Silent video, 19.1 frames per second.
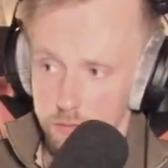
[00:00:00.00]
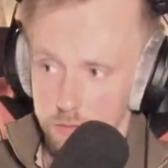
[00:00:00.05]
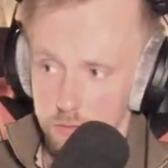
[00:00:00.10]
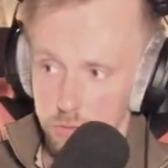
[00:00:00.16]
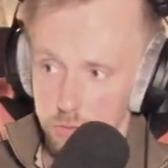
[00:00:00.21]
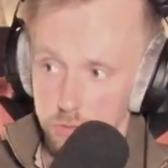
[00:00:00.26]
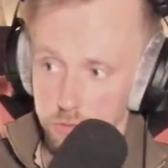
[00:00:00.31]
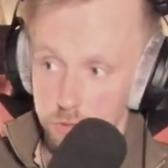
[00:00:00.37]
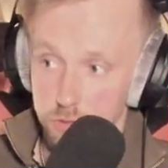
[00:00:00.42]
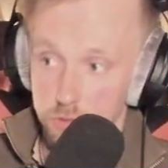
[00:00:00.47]

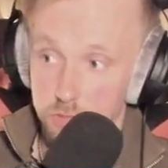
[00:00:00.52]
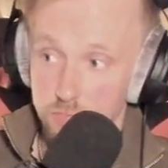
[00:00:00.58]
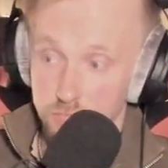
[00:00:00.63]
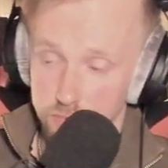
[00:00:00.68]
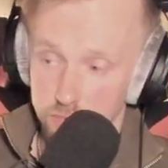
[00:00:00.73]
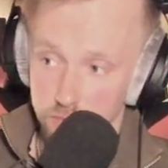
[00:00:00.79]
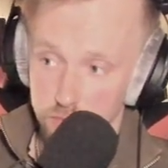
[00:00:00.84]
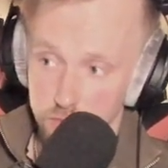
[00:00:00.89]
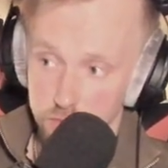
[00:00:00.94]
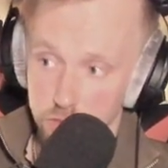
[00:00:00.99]
You
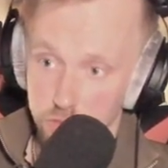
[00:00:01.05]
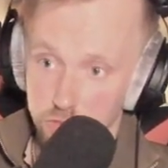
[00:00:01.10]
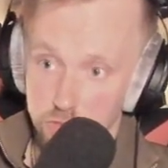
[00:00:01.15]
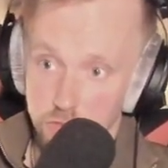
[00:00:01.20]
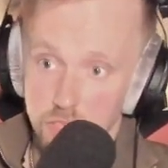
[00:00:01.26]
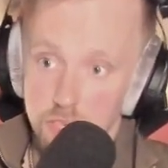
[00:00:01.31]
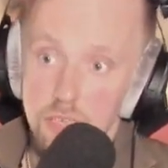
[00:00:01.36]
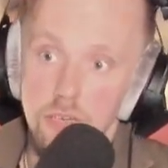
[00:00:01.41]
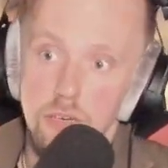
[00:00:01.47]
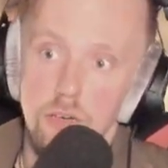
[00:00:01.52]
can just
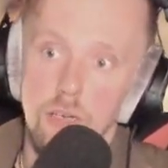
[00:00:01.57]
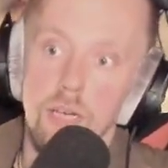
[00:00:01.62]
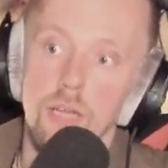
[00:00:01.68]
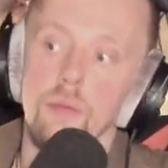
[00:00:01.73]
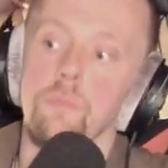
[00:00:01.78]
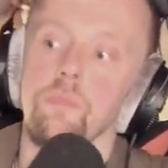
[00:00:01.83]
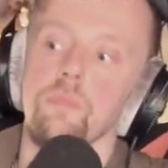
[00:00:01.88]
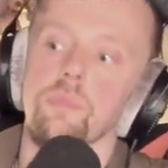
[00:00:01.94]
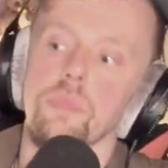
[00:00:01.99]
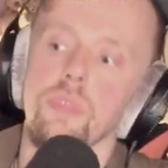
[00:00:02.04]
hear
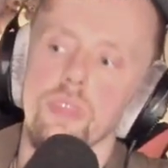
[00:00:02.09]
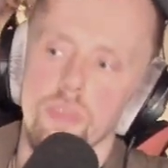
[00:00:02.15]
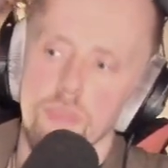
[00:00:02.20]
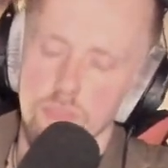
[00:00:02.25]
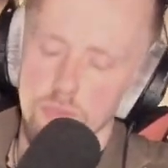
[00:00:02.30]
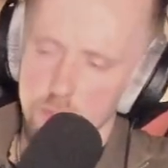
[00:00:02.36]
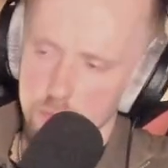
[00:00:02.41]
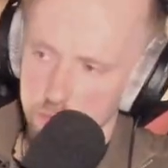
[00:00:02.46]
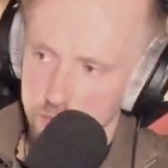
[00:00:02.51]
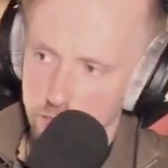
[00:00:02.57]

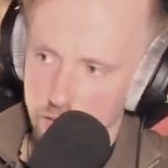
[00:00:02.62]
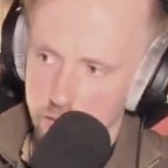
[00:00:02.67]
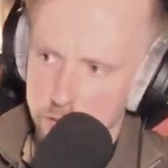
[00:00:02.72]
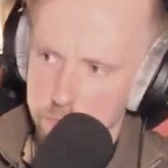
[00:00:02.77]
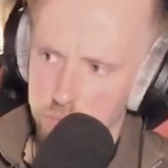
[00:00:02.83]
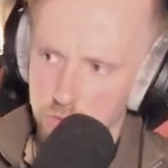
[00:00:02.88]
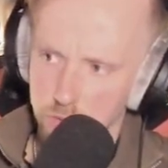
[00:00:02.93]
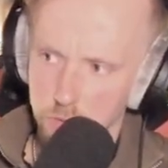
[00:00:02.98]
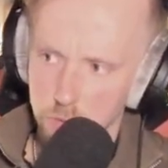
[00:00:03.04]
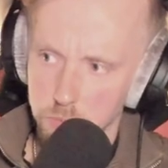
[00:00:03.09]
the
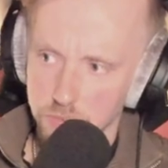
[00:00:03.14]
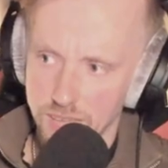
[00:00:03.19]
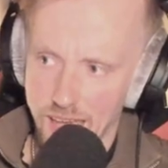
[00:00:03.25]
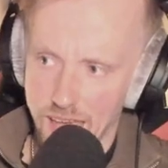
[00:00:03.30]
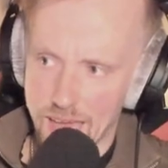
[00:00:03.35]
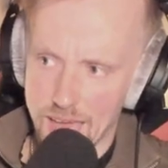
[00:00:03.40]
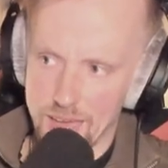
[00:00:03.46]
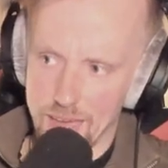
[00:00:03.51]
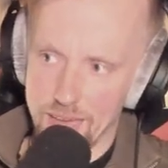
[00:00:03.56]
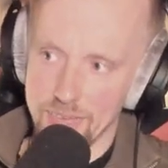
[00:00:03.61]
absolute
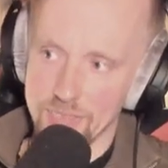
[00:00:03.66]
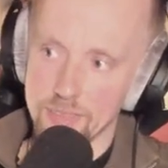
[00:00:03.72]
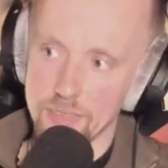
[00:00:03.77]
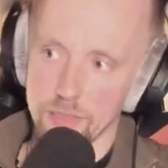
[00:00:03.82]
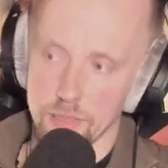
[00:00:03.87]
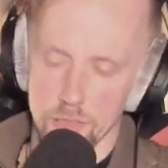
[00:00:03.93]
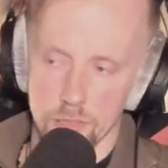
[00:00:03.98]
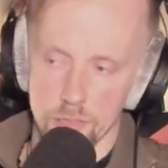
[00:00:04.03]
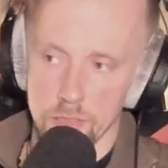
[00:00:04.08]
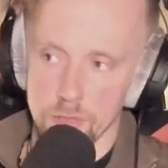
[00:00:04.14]

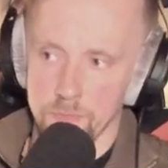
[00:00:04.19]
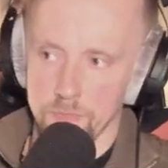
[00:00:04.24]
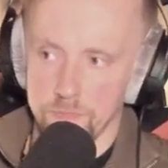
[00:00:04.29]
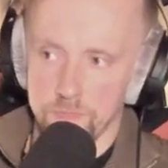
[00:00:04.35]
anger